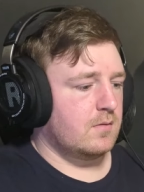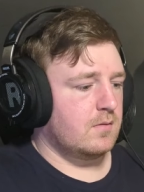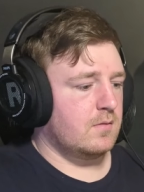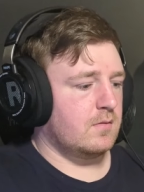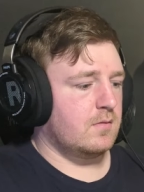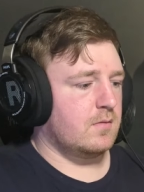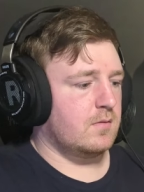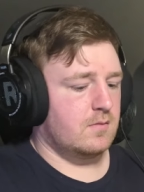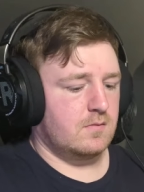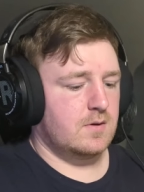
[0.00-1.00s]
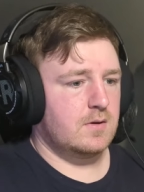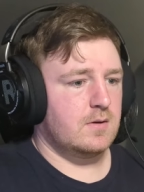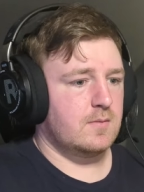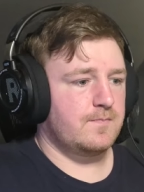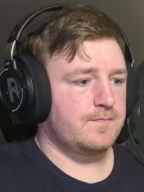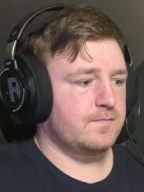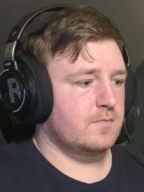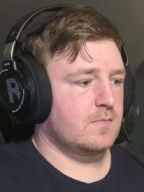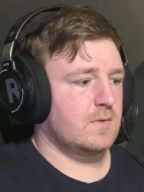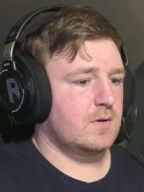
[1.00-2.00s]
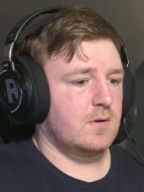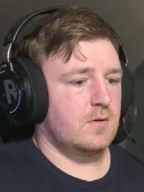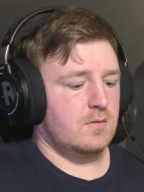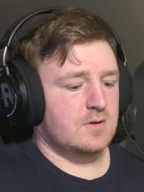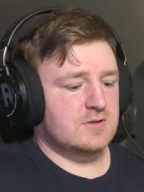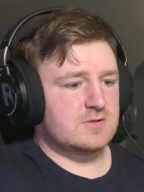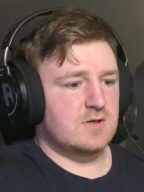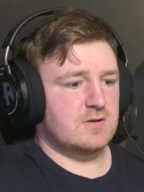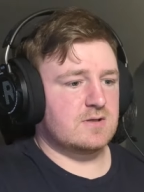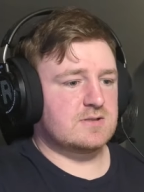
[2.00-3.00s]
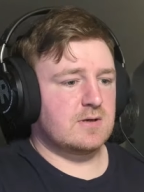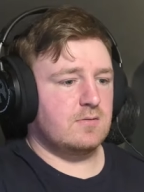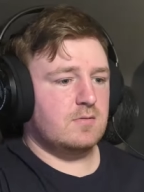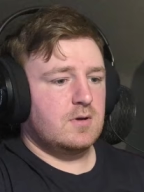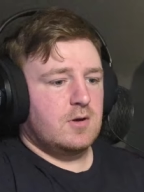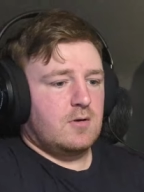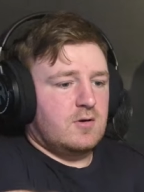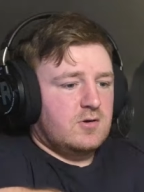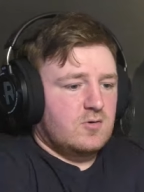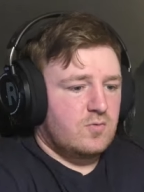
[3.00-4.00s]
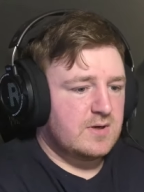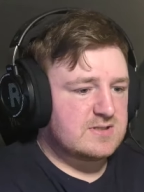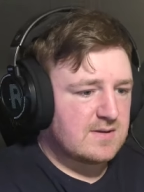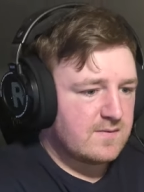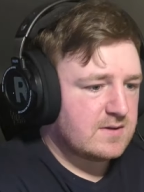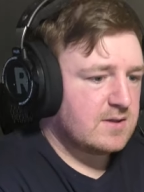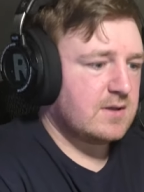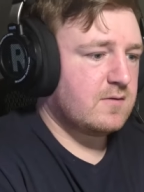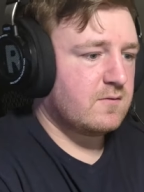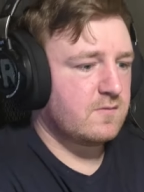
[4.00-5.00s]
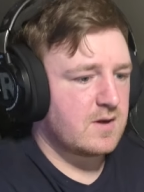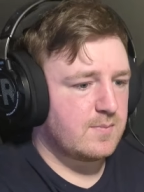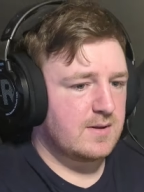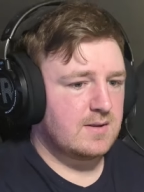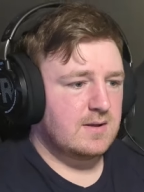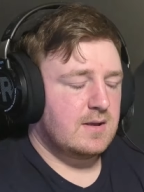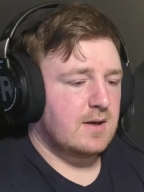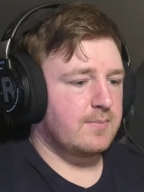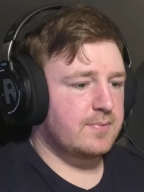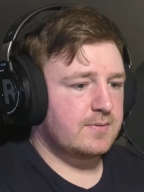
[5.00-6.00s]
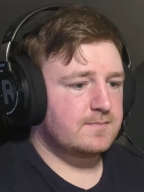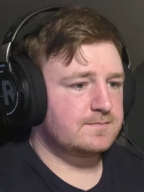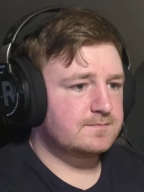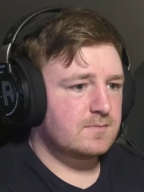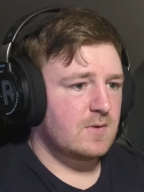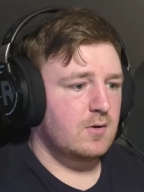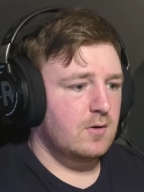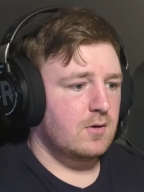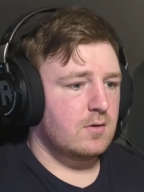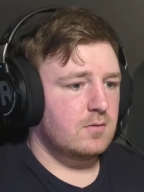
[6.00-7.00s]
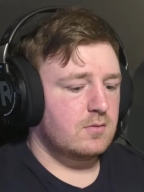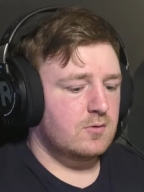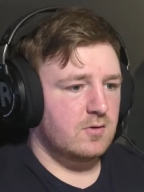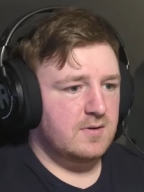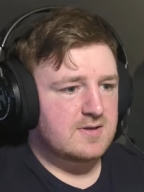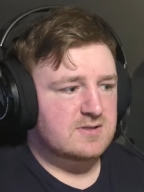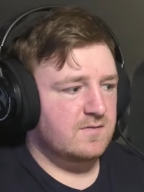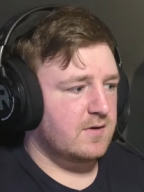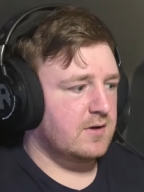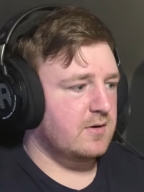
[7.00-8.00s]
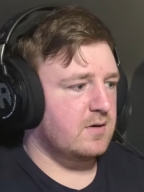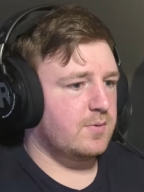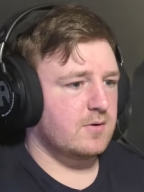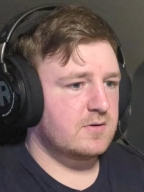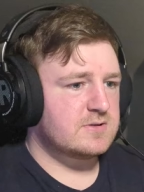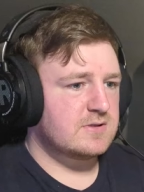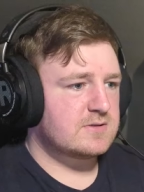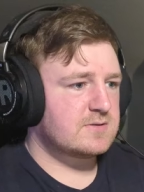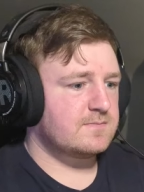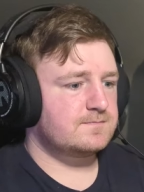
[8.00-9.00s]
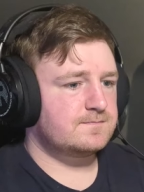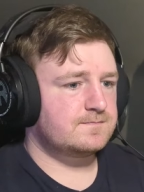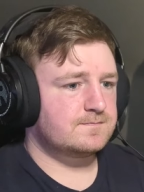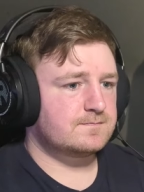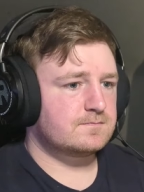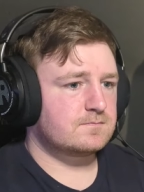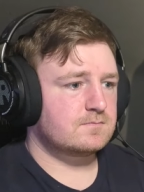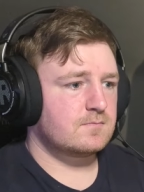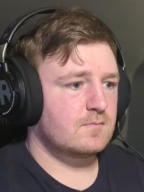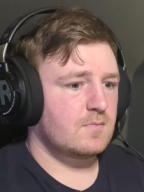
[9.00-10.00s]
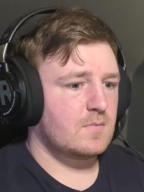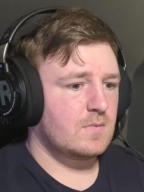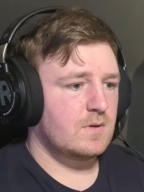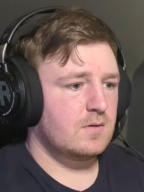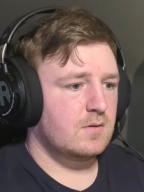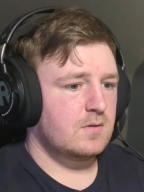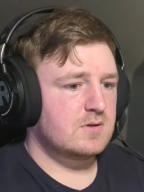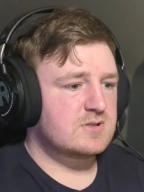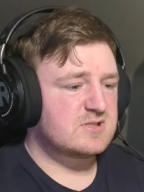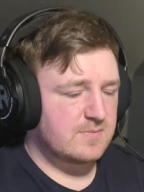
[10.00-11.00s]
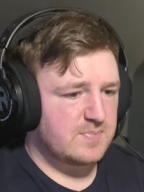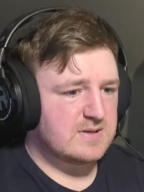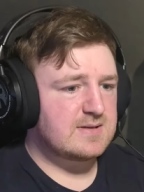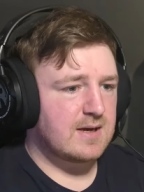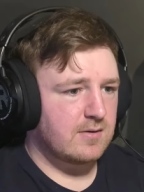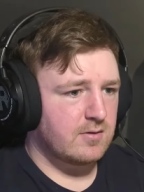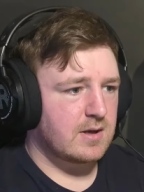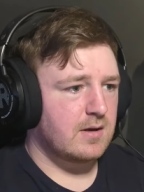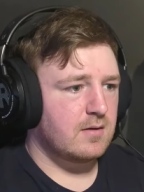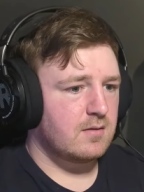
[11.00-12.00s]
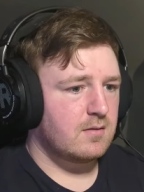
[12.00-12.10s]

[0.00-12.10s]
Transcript: this is the 2017 Alrighty. Rugby Let's League check this World out. 2017 Rugby League Cup. Quality isn't very good, apologies. Followed by Sipi Tau from Sipi Tau, okay.